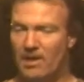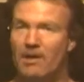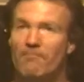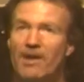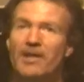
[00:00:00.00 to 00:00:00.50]

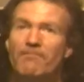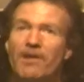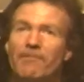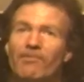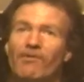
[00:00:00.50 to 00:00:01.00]
Many
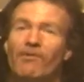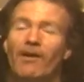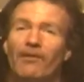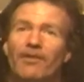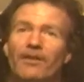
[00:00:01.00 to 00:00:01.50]
people,
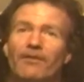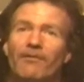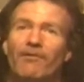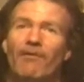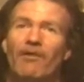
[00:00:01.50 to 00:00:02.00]
I think it
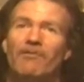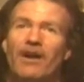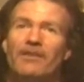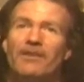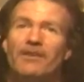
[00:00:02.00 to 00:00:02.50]
was around
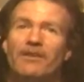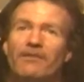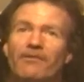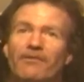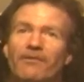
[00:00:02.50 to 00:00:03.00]

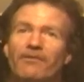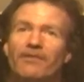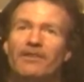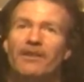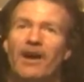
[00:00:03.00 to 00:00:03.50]

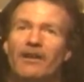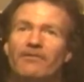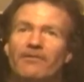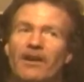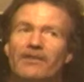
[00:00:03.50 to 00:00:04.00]
1969
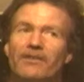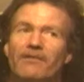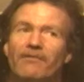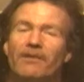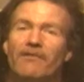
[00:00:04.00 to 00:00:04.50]
to
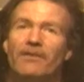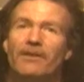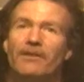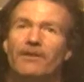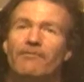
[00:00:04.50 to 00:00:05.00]

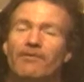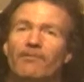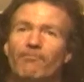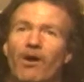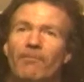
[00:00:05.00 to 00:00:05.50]
1970, there was
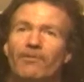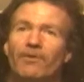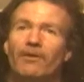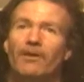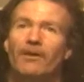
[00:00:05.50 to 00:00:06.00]
a
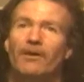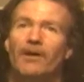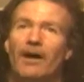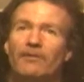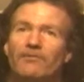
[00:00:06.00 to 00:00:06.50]
popular
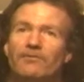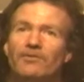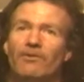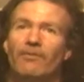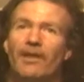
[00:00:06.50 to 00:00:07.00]
cartoon
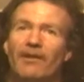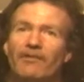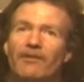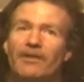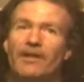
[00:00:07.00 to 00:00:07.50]
show. It
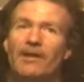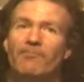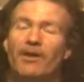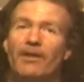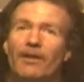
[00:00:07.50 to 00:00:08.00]
lasted a year,
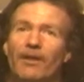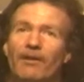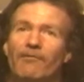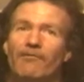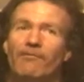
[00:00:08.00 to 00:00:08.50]
but
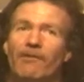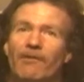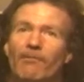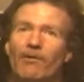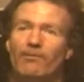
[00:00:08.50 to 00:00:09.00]
it was
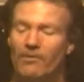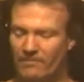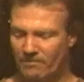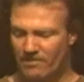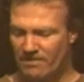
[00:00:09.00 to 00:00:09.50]
very well known
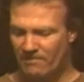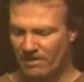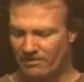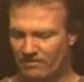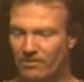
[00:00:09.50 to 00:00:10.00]
for
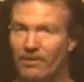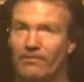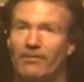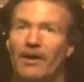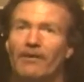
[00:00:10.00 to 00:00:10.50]
reruns, called
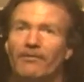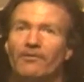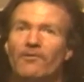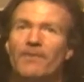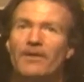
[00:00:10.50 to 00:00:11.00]

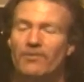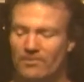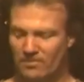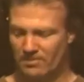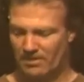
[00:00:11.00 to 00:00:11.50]

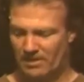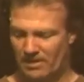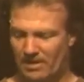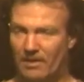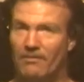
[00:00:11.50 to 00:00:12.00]
Scooby-Doo.
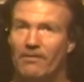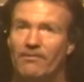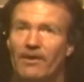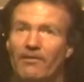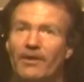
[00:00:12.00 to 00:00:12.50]

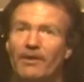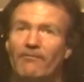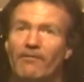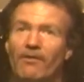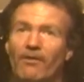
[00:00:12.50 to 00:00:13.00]
I think
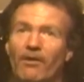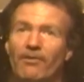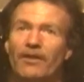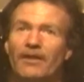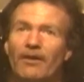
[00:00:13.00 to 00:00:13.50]

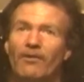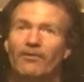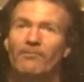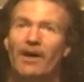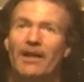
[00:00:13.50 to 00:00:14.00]
that
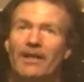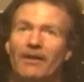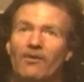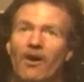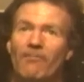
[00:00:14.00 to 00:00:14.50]
also might have
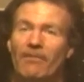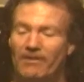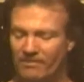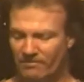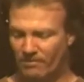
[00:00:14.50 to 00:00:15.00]
hit
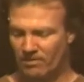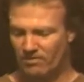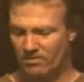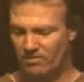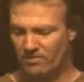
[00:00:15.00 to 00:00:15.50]
comics as well
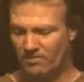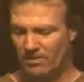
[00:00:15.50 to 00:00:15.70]
too.